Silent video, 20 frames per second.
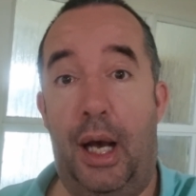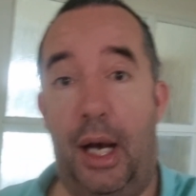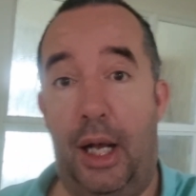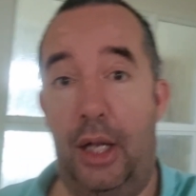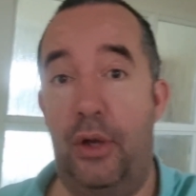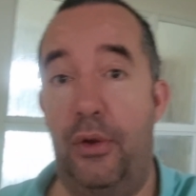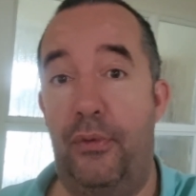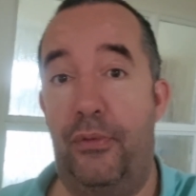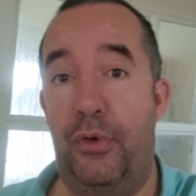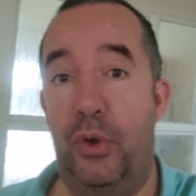
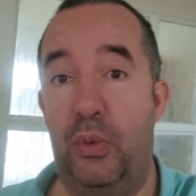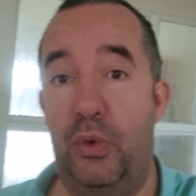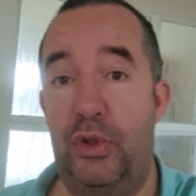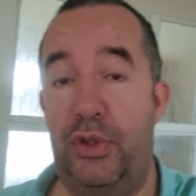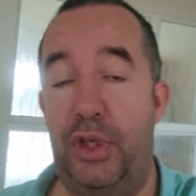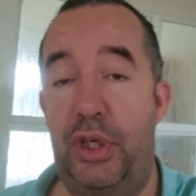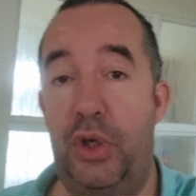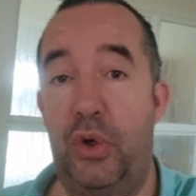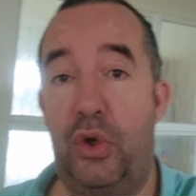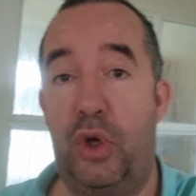I look forward
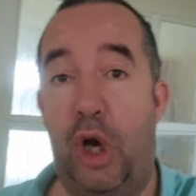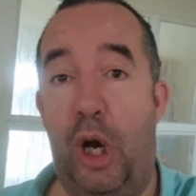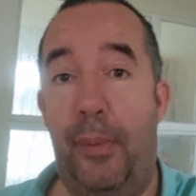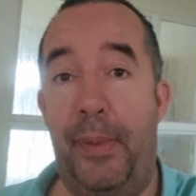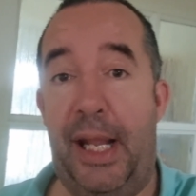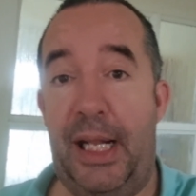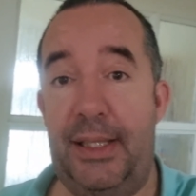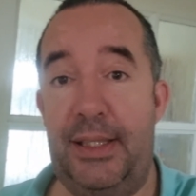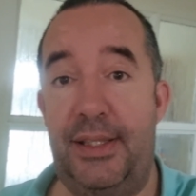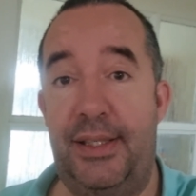to your
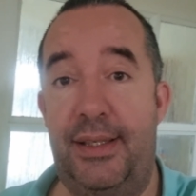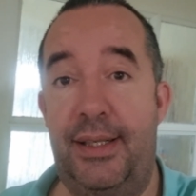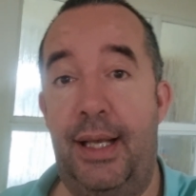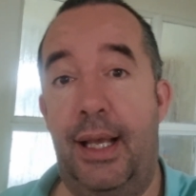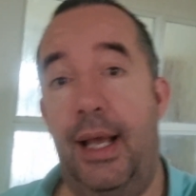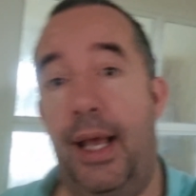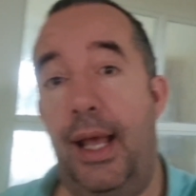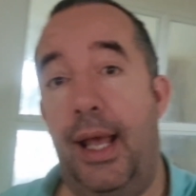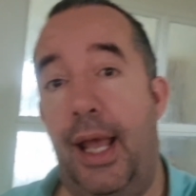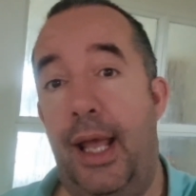comments.
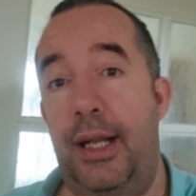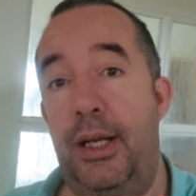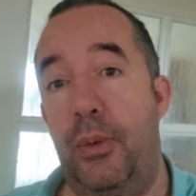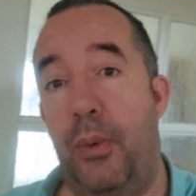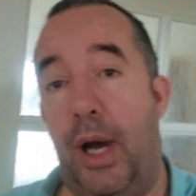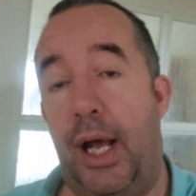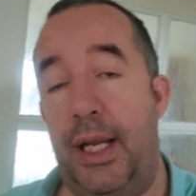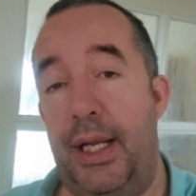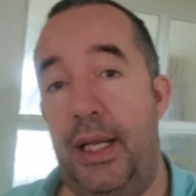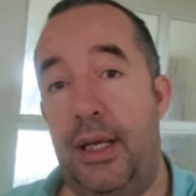
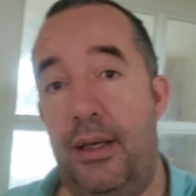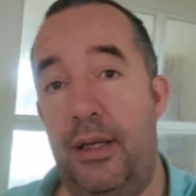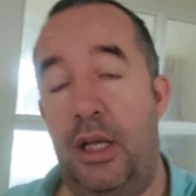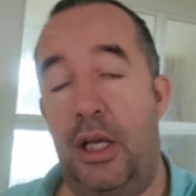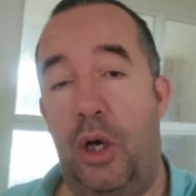Anyway,